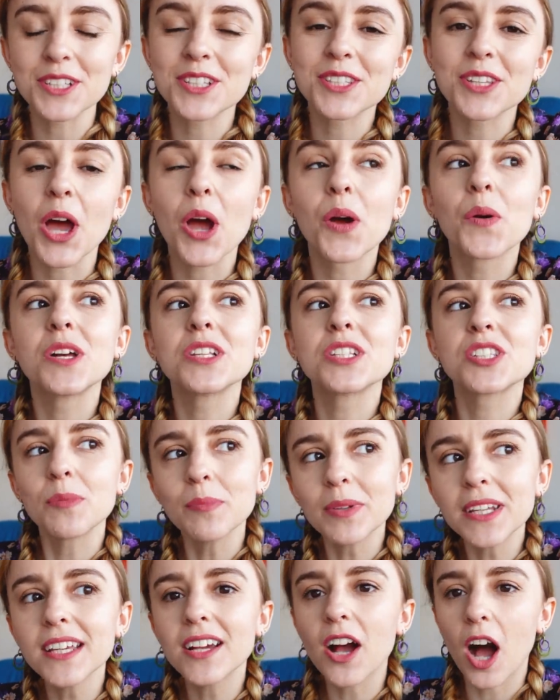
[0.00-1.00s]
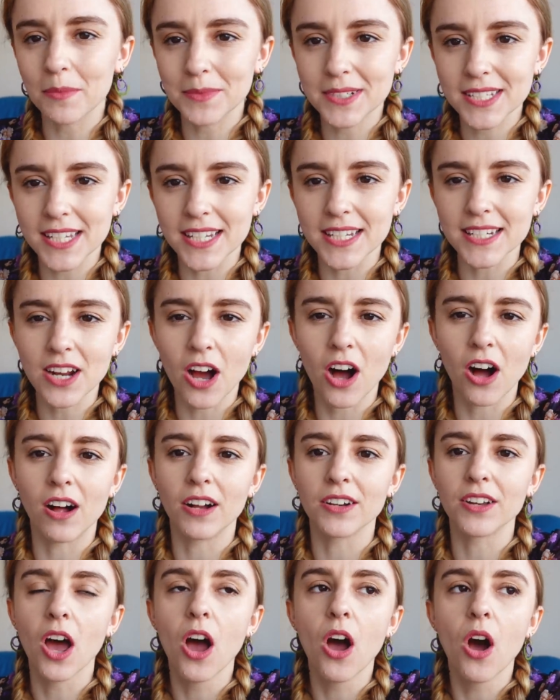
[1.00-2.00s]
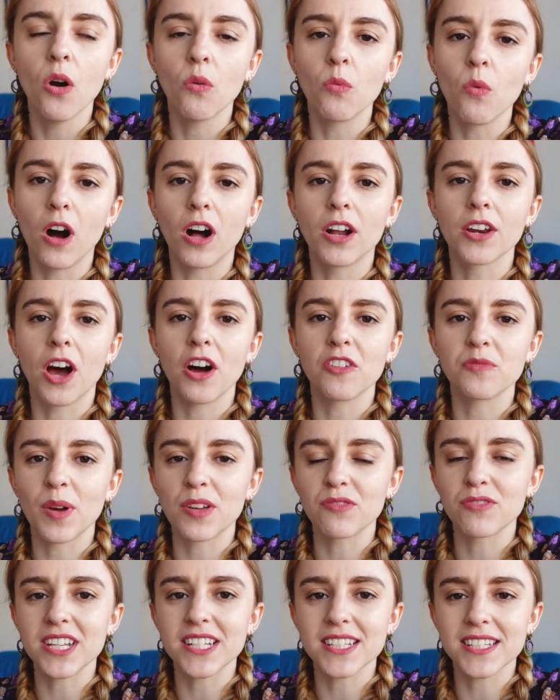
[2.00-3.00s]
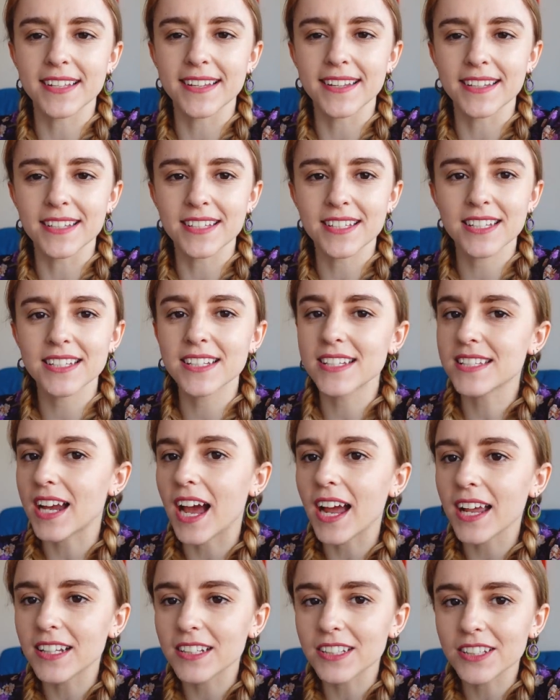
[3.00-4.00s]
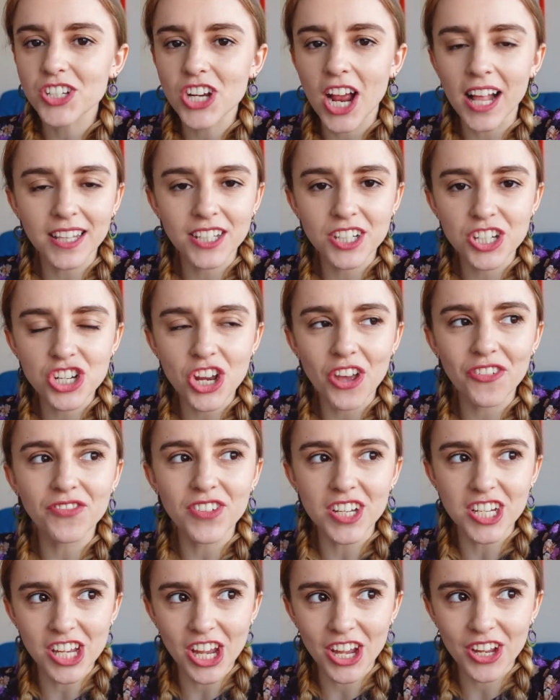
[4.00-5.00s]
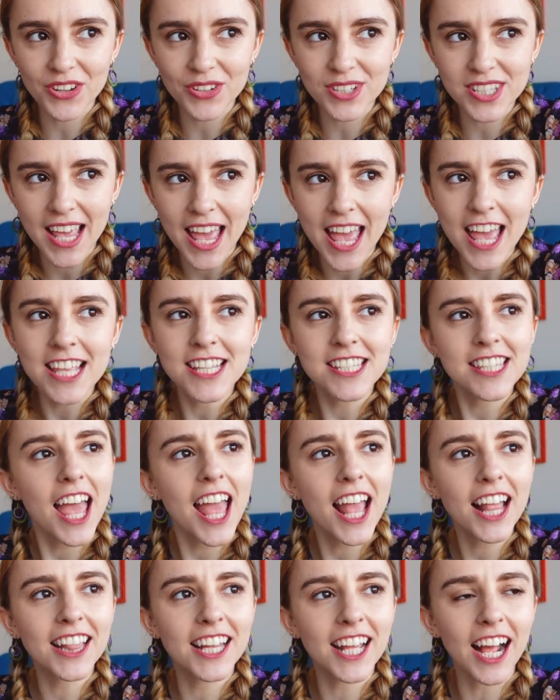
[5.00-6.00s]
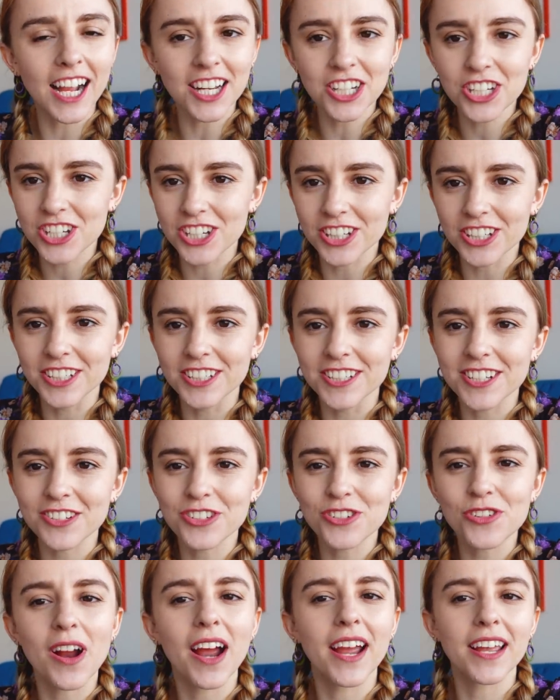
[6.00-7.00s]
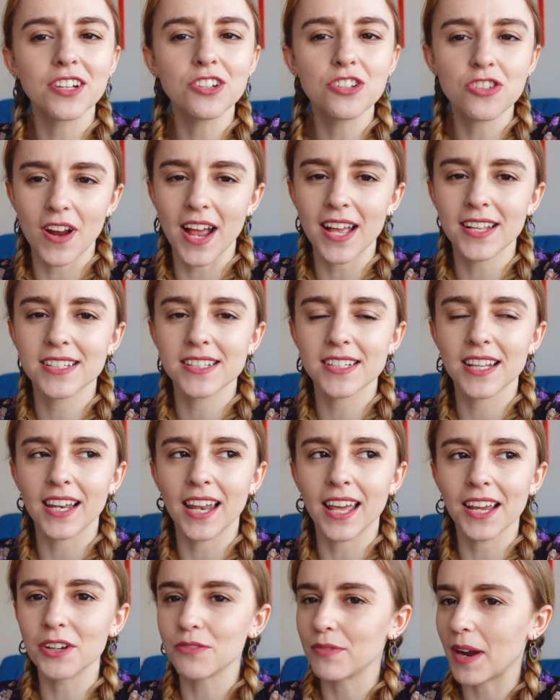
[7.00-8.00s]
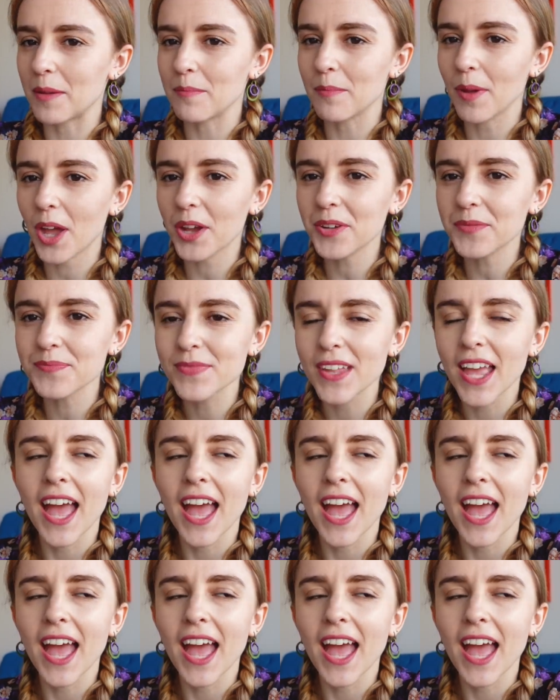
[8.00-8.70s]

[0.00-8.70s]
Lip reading: So somebody commented on one of my recent style challenge videos saying that I should try and dress like a rainbow,